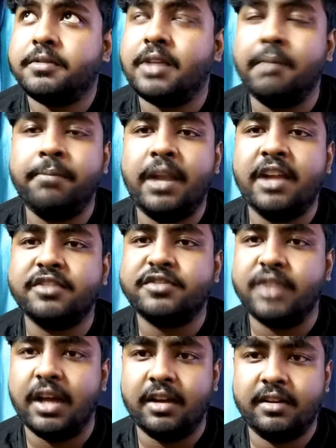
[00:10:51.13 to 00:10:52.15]
players
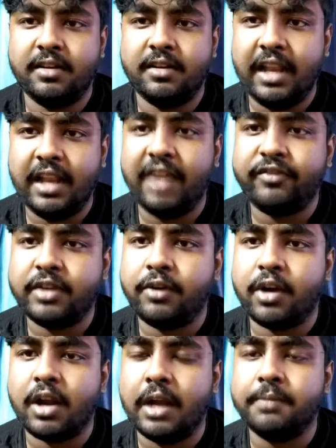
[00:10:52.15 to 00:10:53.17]
left
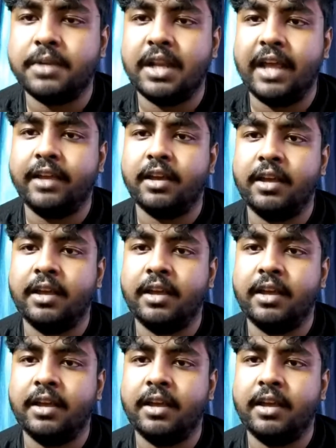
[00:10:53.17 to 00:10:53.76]
our club, like